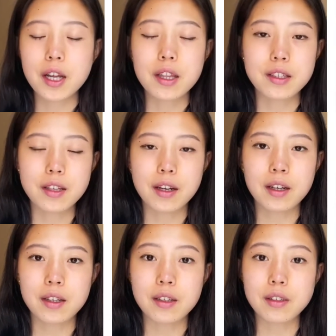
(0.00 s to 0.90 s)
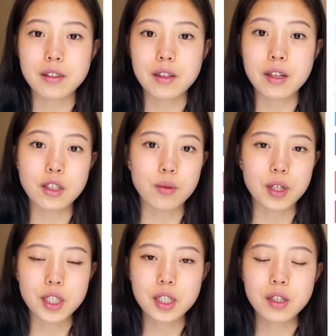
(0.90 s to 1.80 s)
The second is
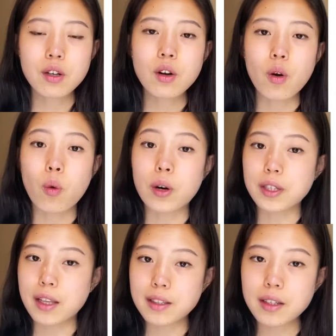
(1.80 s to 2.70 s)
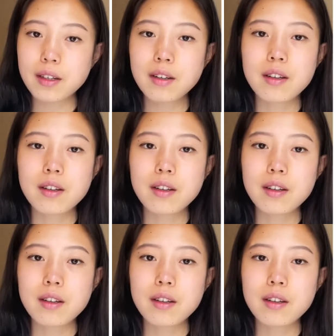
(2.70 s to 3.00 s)
intuition or sensing.